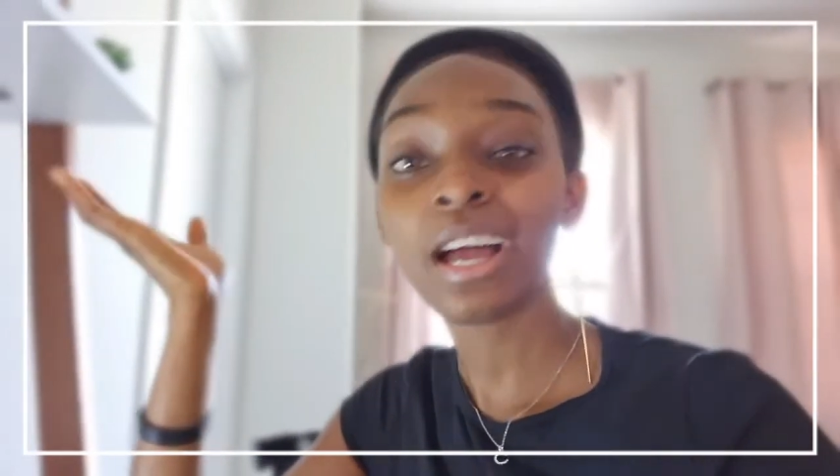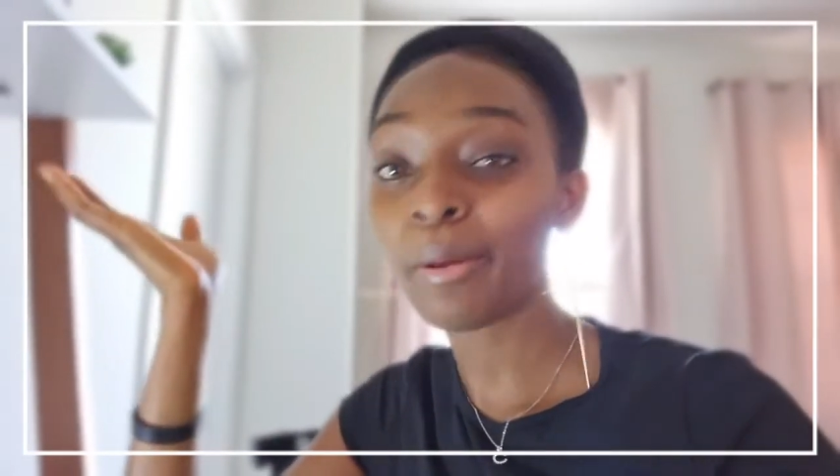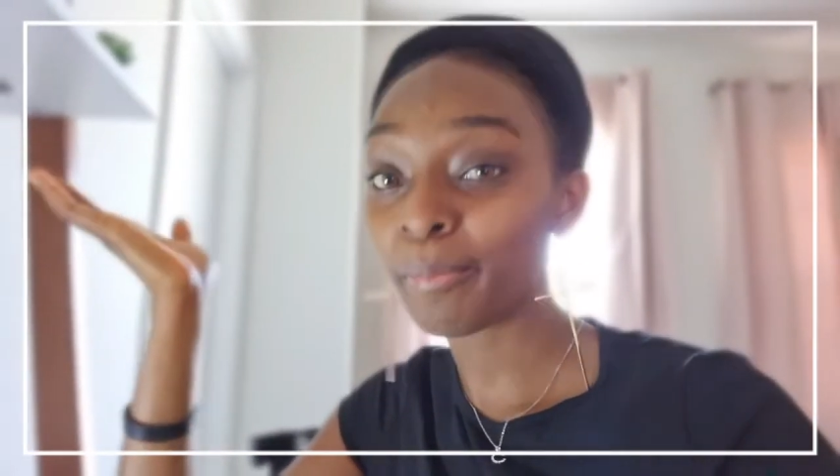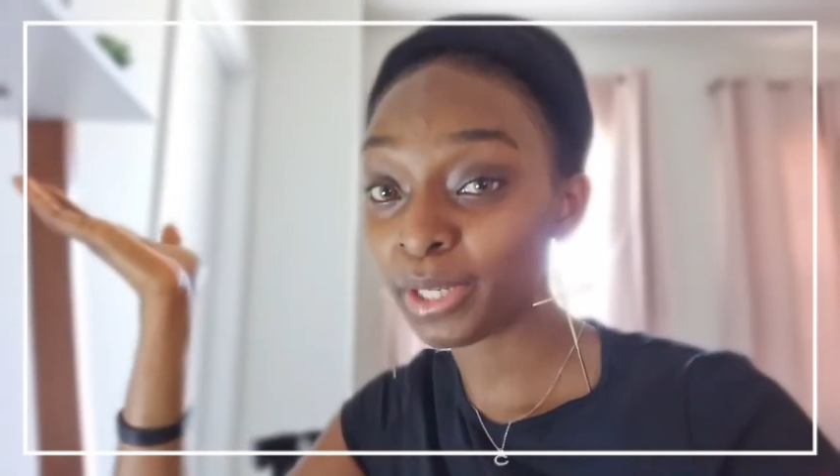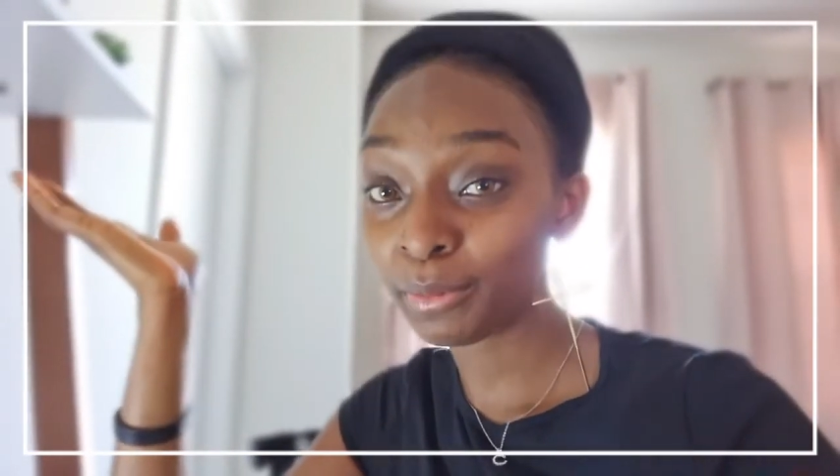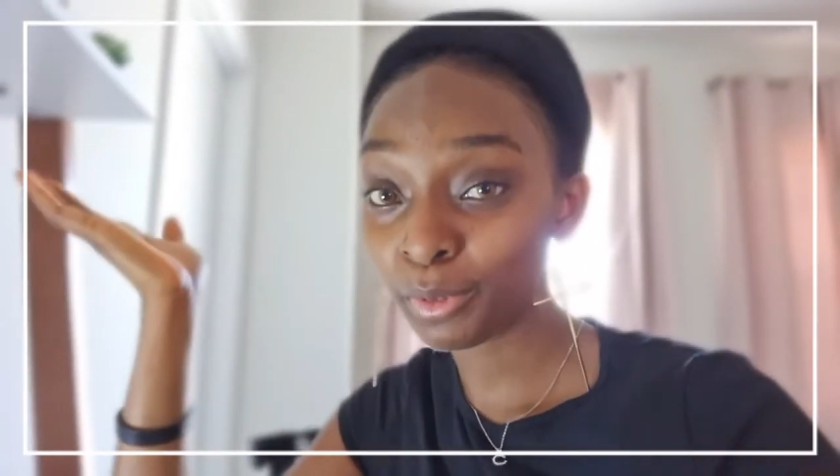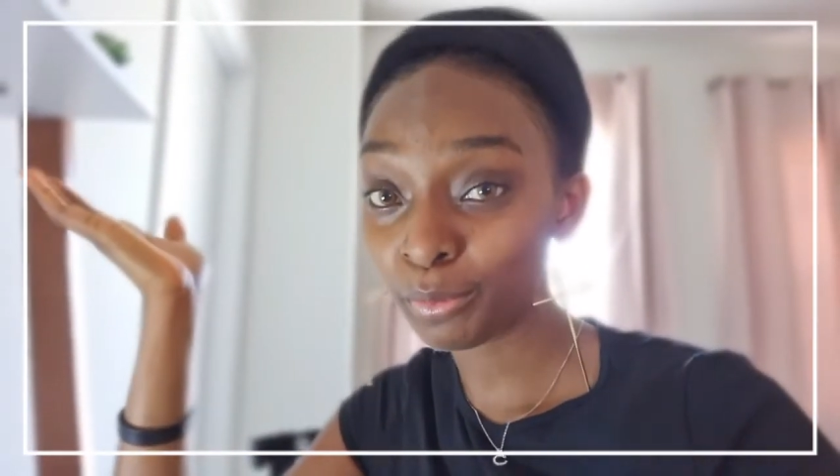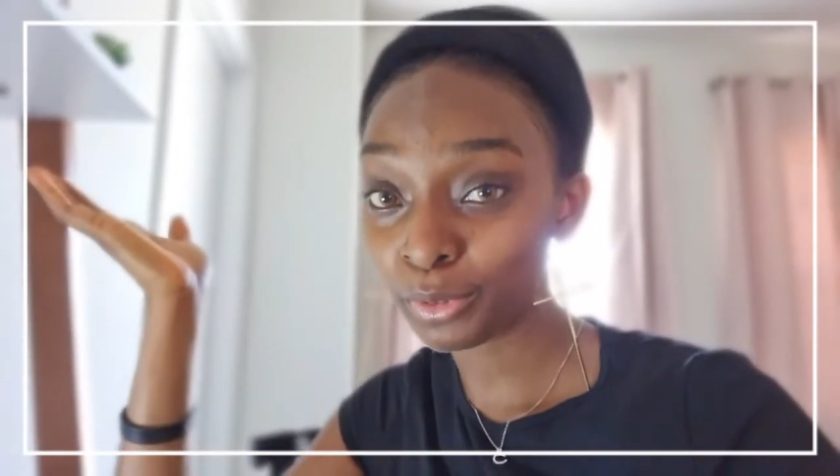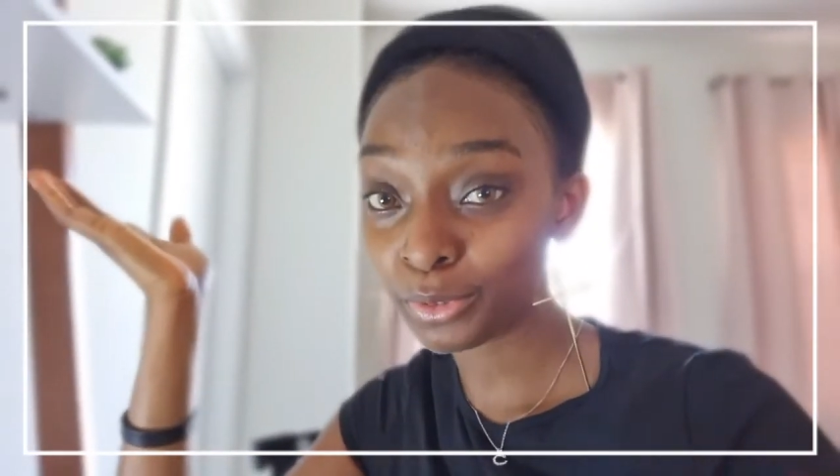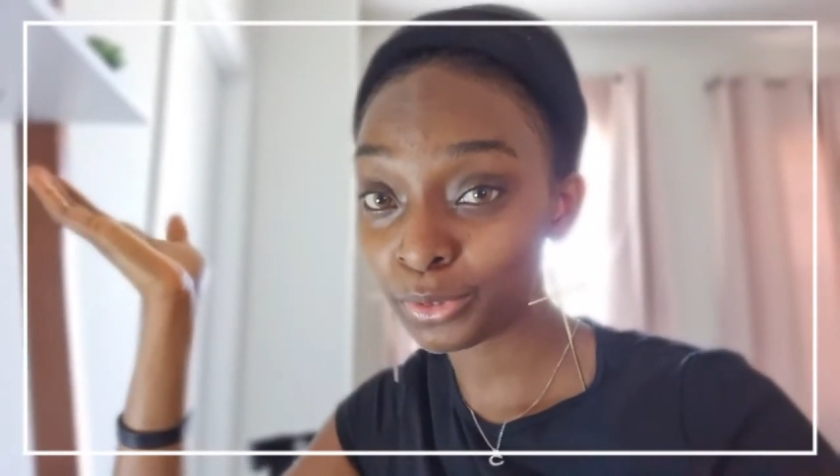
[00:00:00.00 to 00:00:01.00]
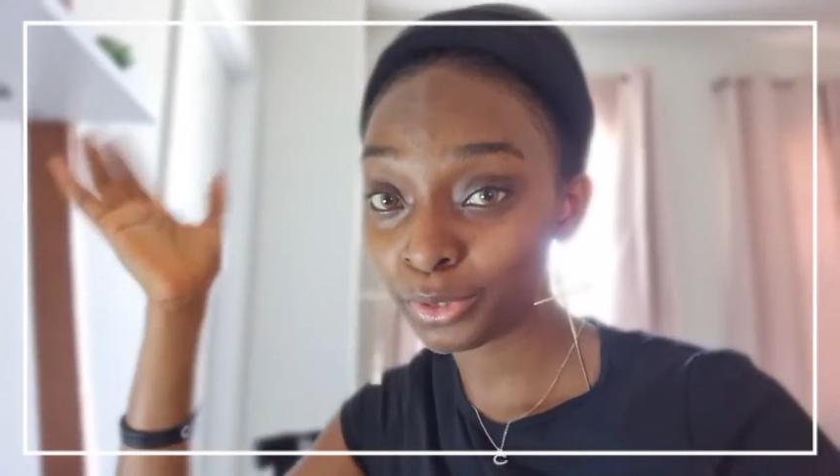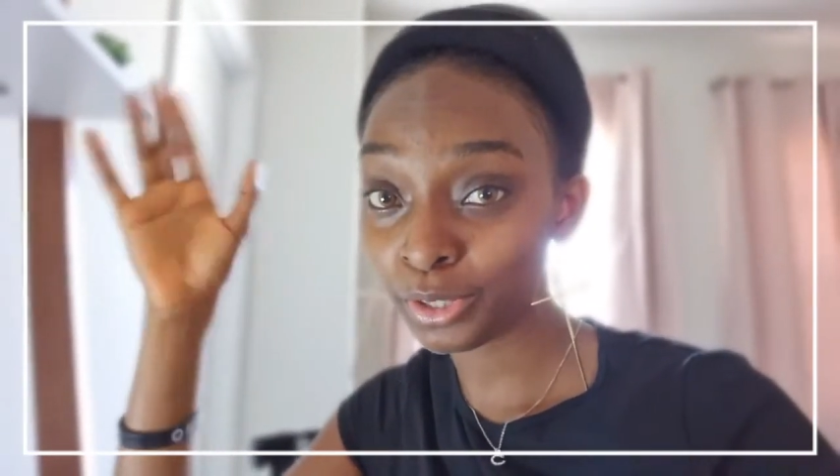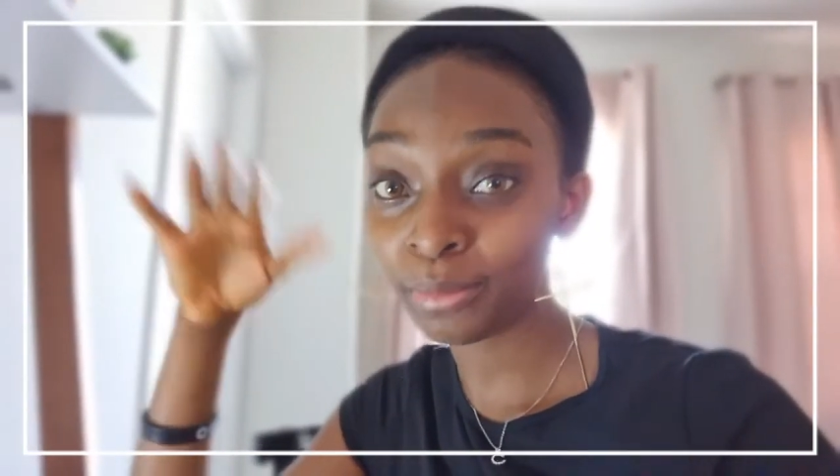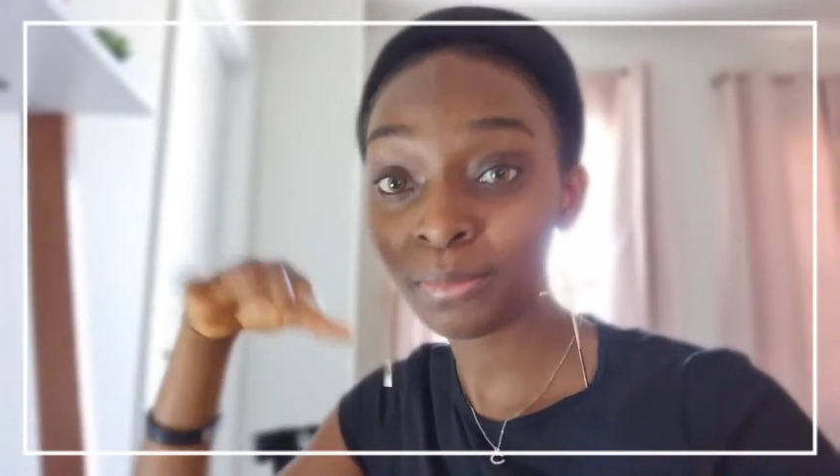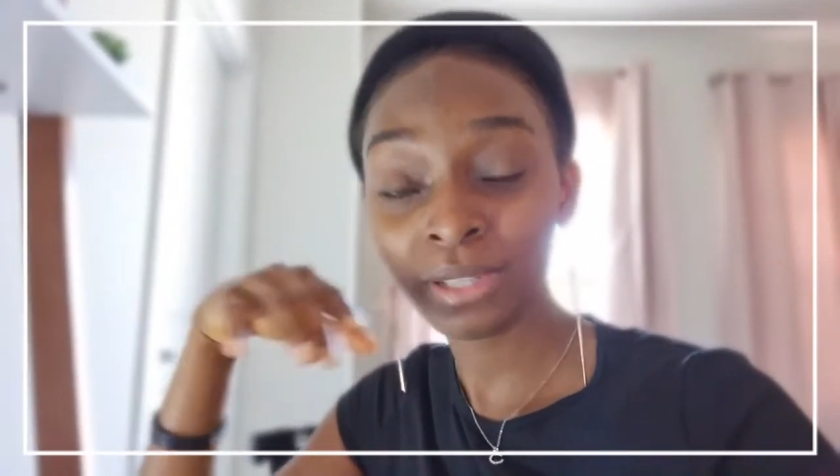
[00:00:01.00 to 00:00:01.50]
and many more books to
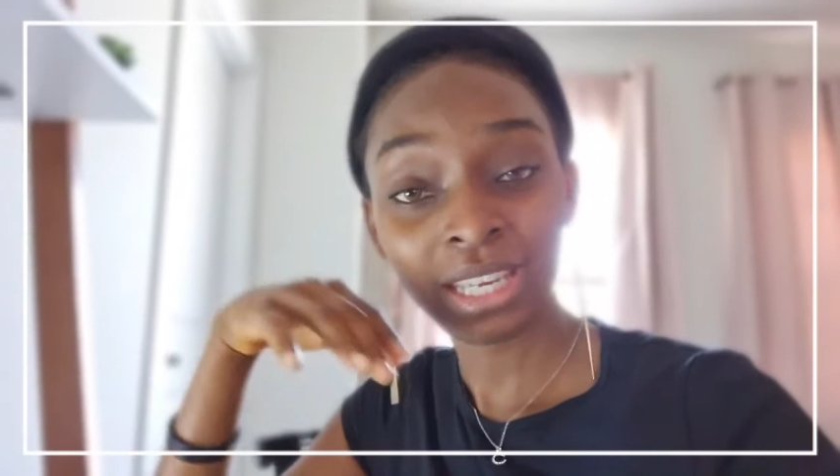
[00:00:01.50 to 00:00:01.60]
come.